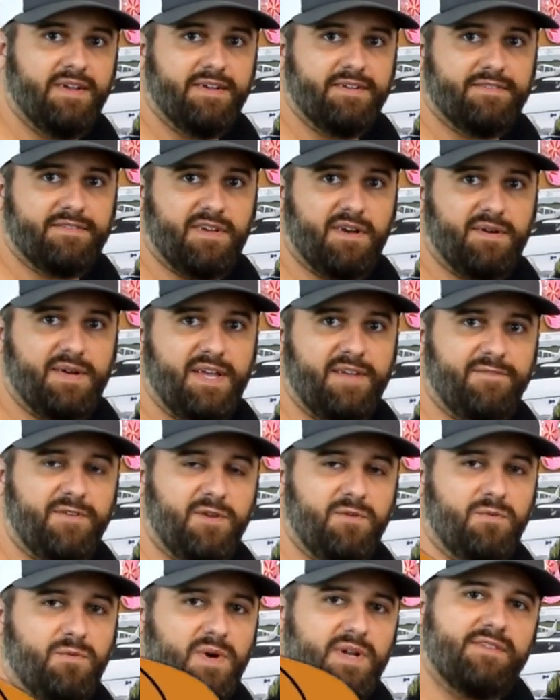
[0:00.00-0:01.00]
So if
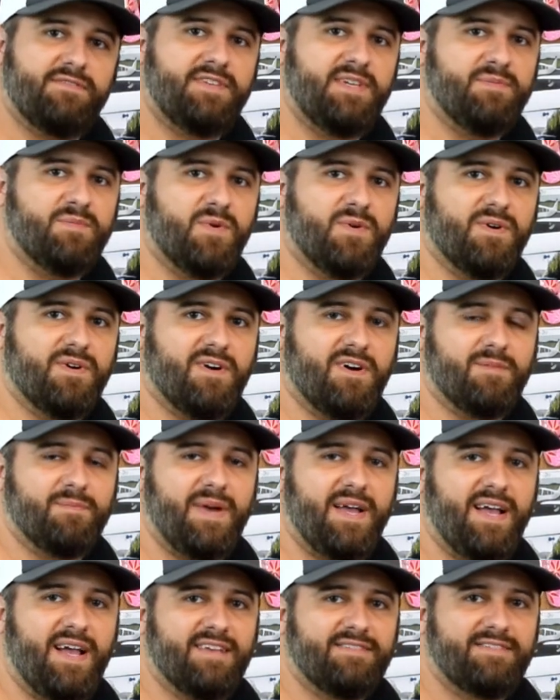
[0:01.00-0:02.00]
you want to see more on
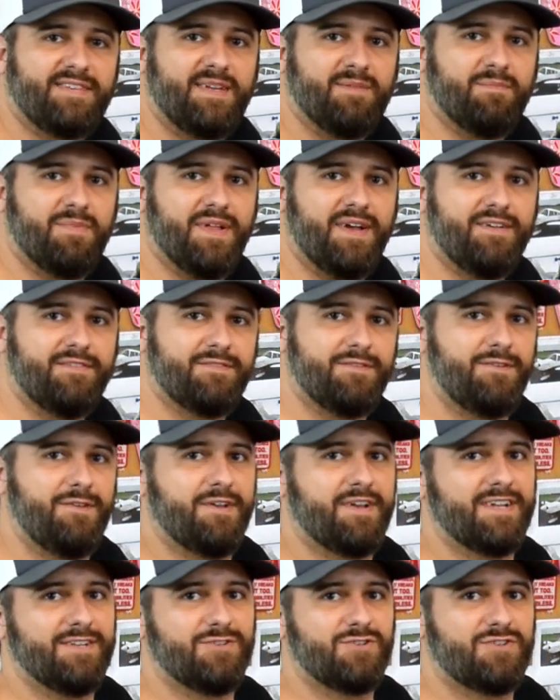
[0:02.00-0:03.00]
my S10 Blazer,
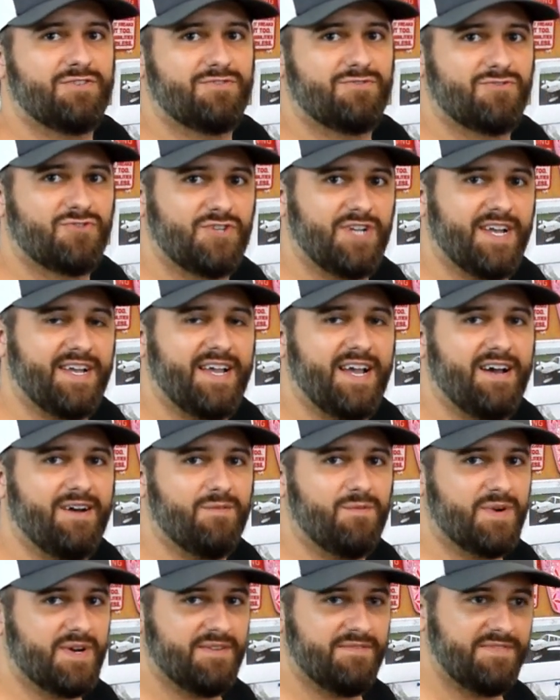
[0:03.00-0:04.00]
you can check
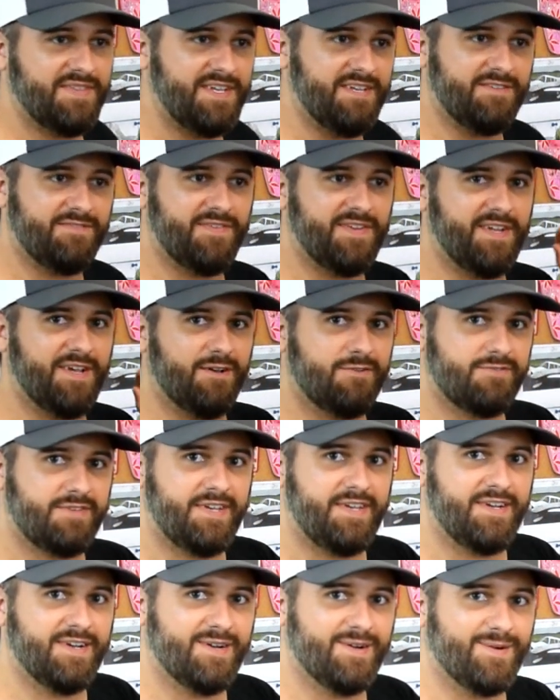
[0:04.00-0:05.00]
out one of these videos
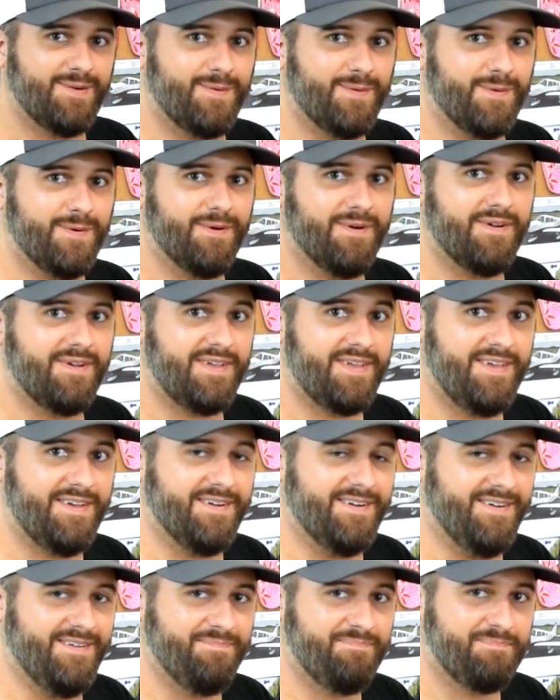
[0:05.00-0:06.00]
here or
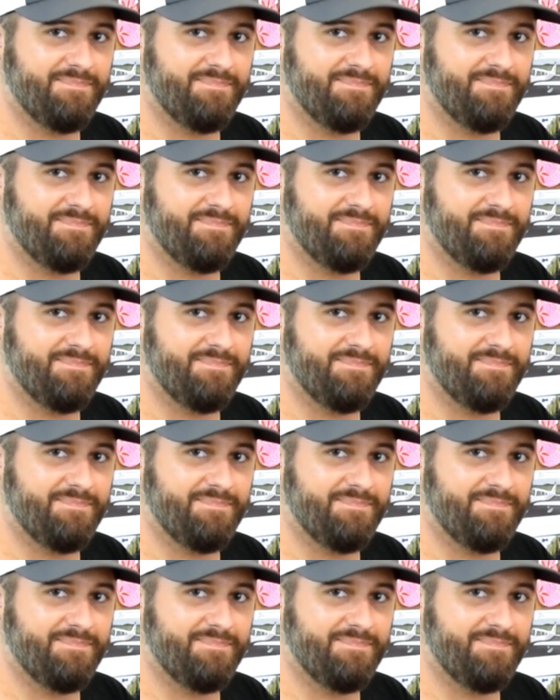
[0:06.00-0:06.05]
here.